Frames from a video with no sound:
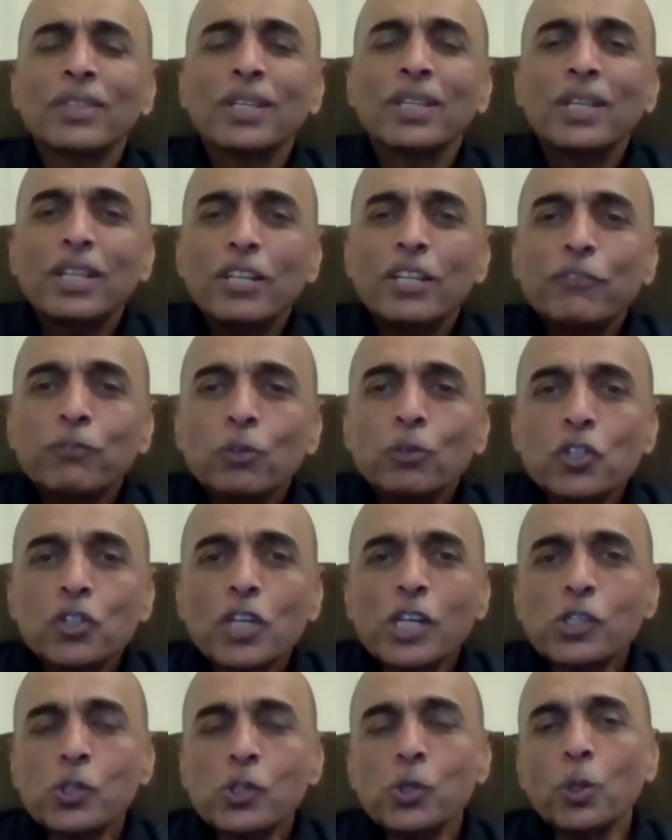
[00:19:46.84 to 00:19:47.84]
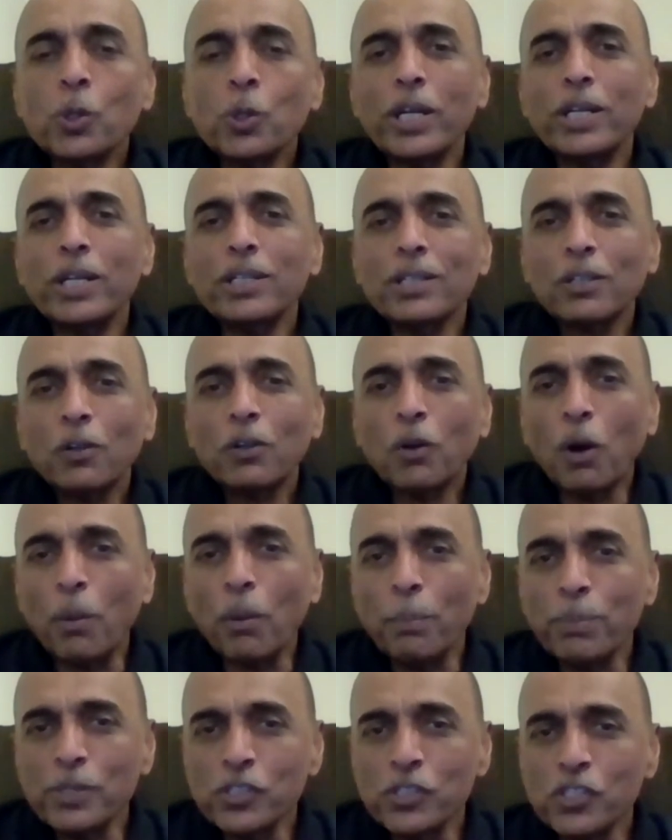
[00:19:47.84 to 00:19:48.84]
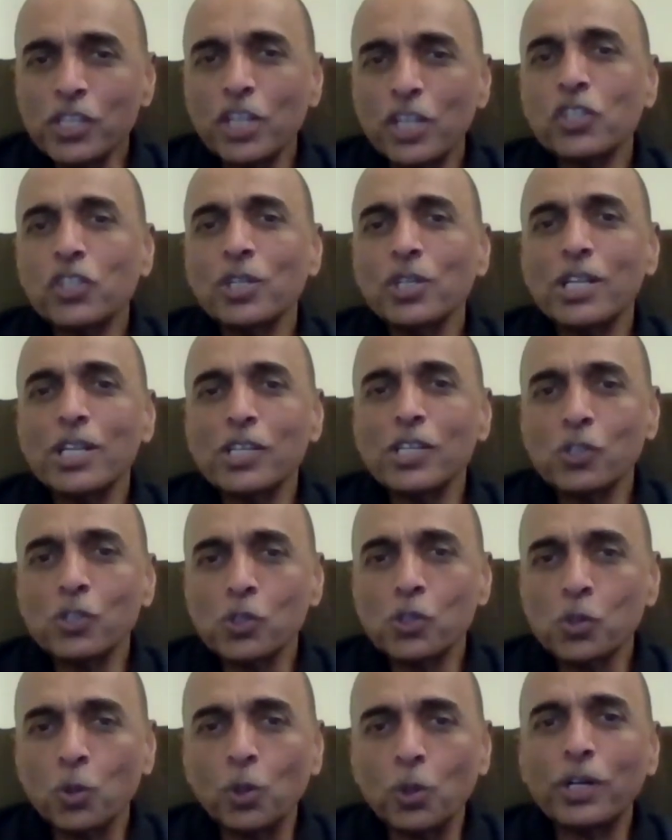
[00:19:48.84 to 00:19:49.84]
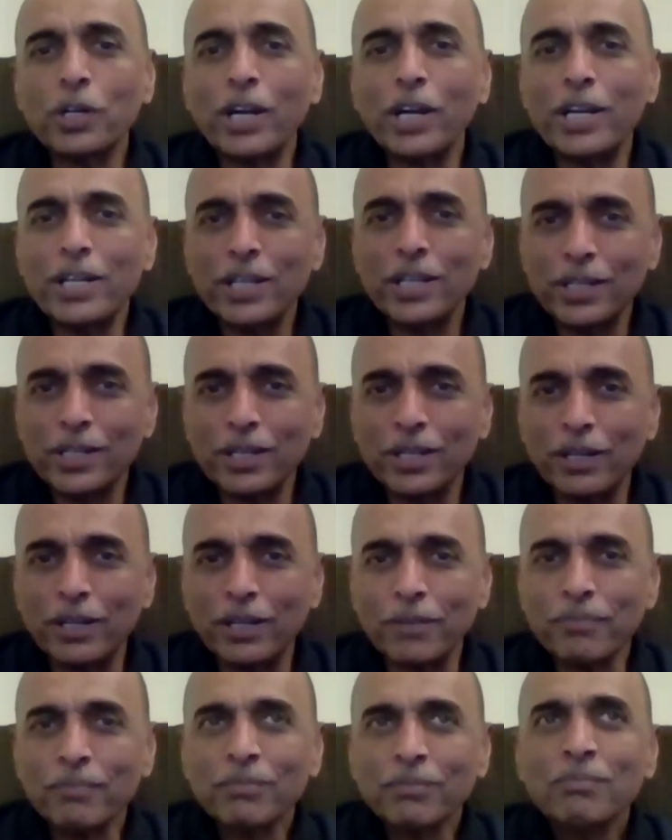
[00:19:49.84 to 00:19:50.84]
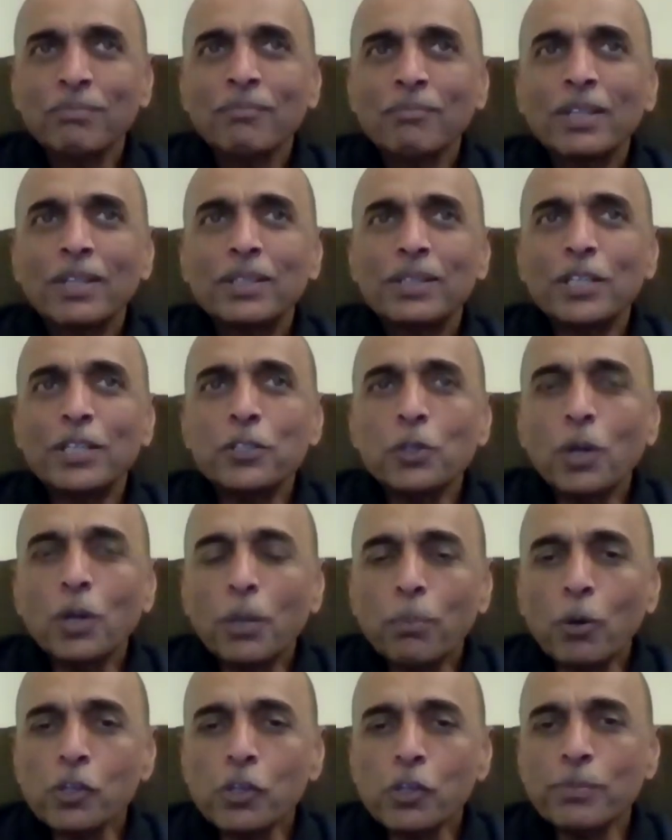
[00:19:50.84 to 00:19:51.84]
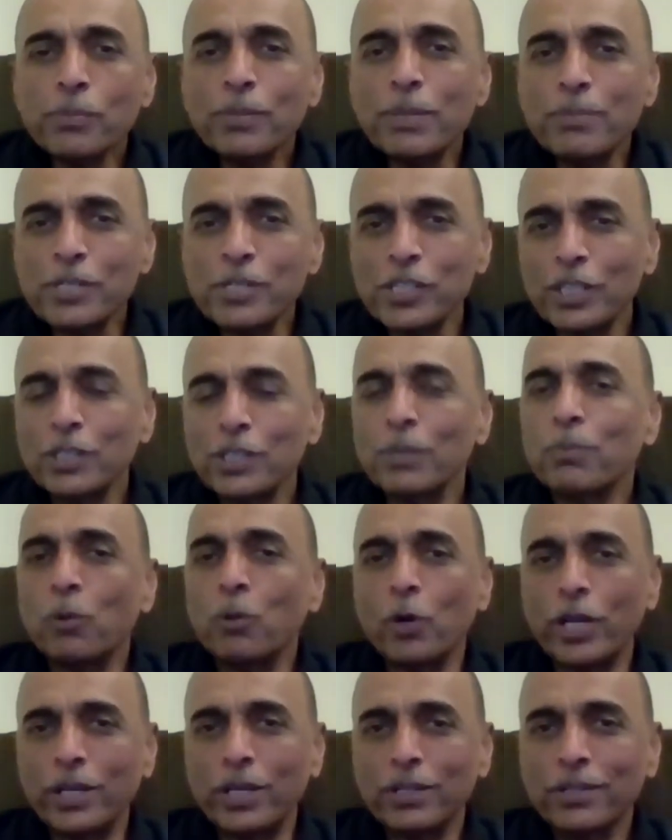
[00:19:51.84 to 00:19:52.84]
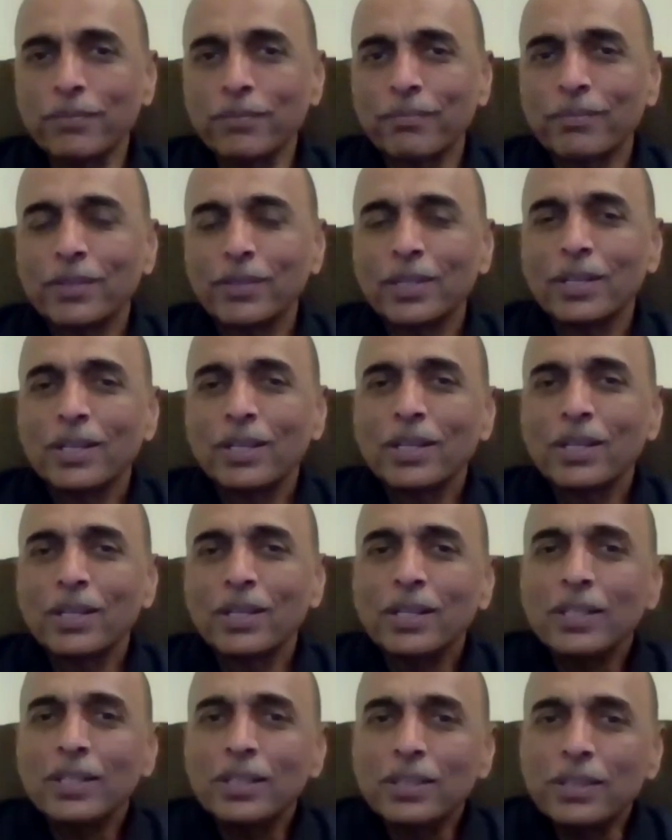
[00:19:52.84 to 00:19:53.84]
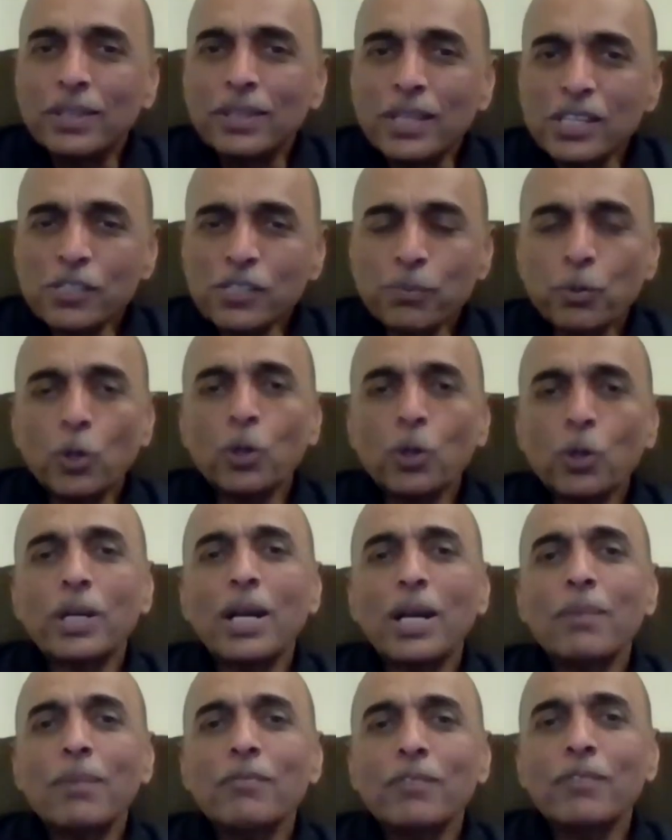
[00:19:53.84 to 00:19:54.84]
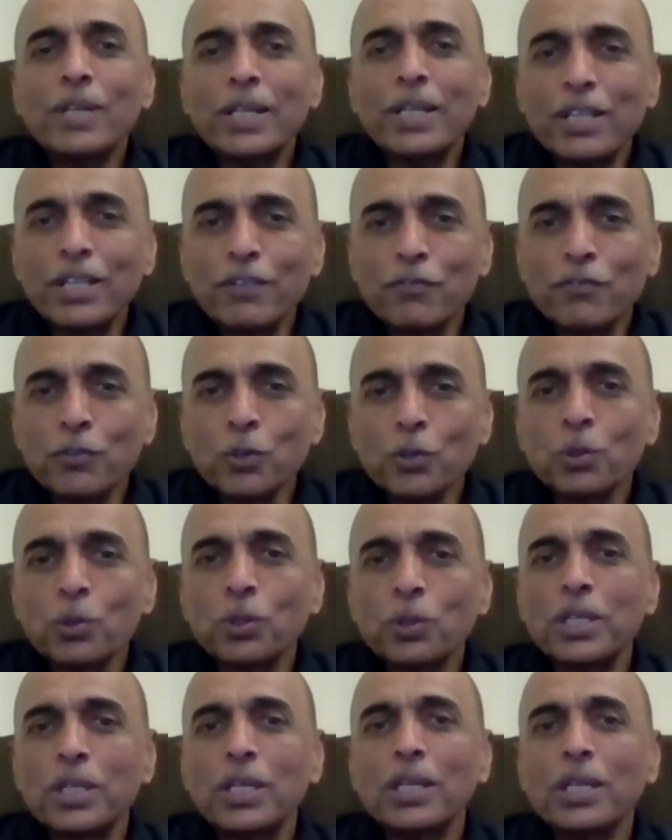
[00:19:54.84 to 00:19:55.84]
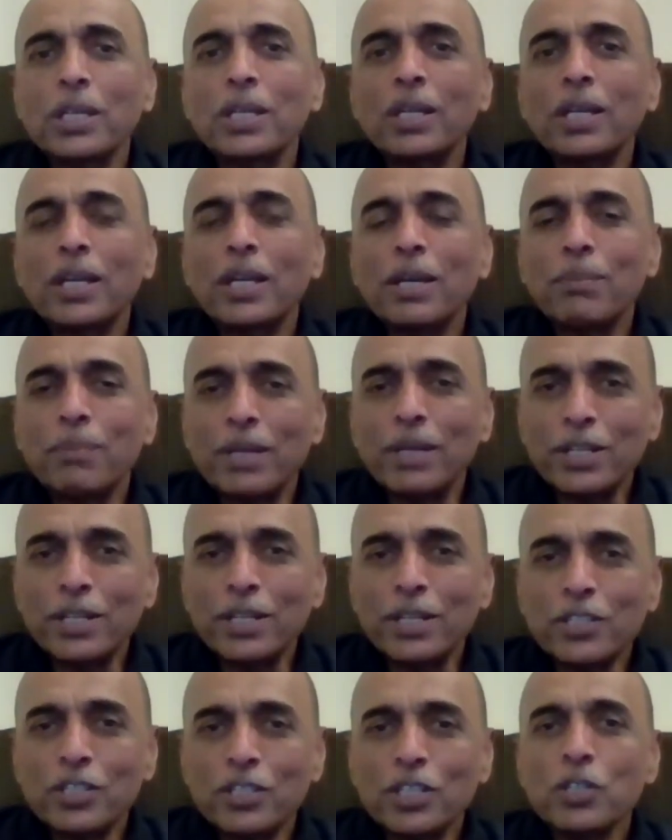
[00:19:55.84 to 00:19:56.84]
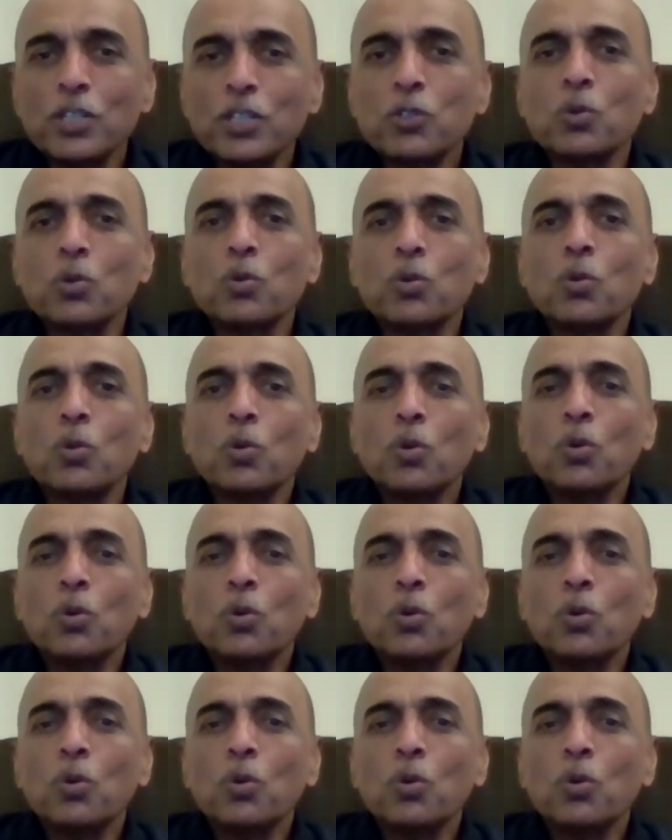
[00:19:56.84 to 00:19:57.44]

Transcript: if you just look at compensation as the sole criteria, then you are possibly missing the point. This program will give you the ability to